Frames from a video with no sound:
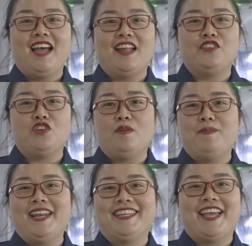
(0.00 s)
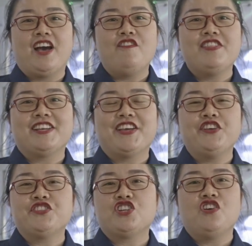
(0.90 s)
and durability over the
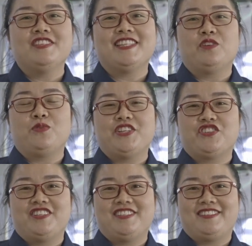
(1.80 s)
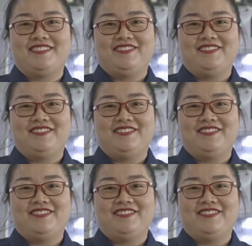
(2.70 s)
cost considerations.